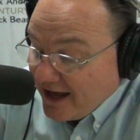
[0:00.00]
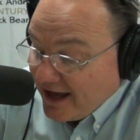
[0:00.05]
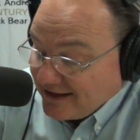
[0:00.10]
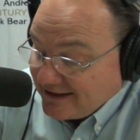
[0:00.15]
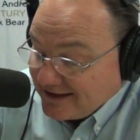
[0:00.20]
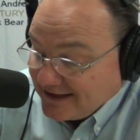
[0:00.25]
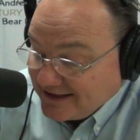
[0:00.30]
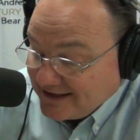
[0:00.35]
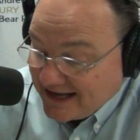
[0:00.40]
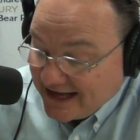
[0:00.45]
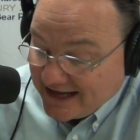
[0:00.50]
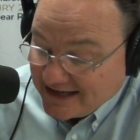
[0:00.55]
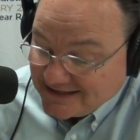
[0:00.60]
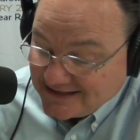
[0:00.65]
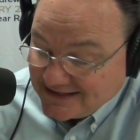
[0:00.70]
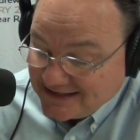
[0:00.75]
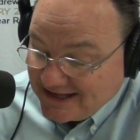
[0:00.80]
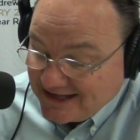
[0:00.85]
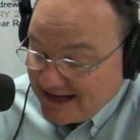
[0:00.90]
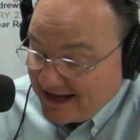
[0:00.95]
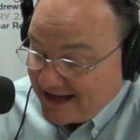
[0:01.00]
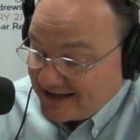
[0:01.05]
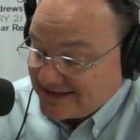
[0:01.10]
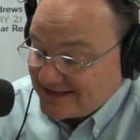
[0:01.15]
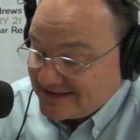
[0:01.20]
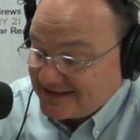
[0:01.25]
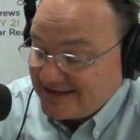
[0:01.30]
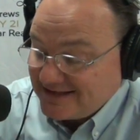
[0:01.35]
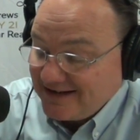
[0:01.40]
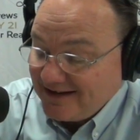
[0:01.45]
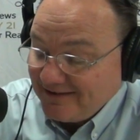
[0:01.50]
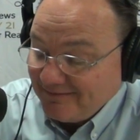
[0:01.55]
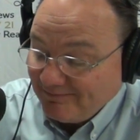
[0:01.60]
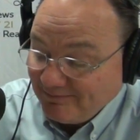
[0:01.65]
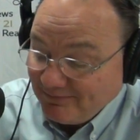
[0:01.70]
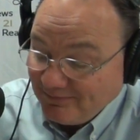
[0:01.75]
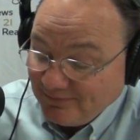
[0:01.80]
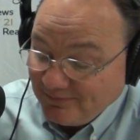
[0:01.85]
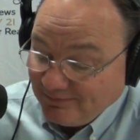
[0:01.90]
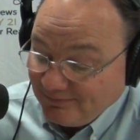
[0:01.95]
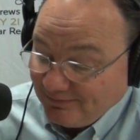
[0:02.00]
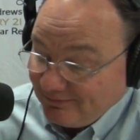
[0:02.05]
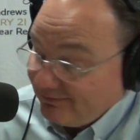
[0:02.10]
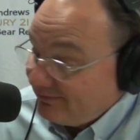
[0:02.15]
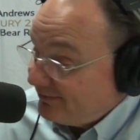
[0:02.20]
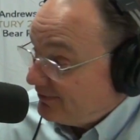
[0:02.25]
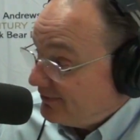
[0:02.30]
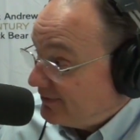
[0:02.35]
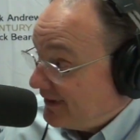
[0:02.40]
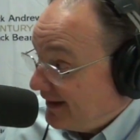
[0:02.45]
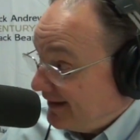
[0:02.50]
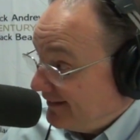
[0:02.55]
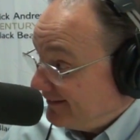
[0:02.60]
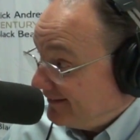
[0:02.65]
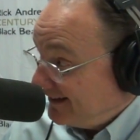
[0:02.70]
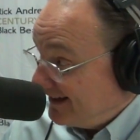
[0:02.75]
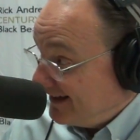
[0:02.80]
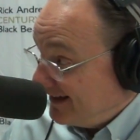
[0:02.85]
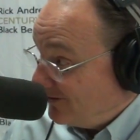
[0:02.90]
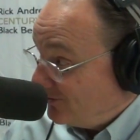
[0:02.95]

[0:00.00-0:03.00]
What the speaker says: Today's guest, getting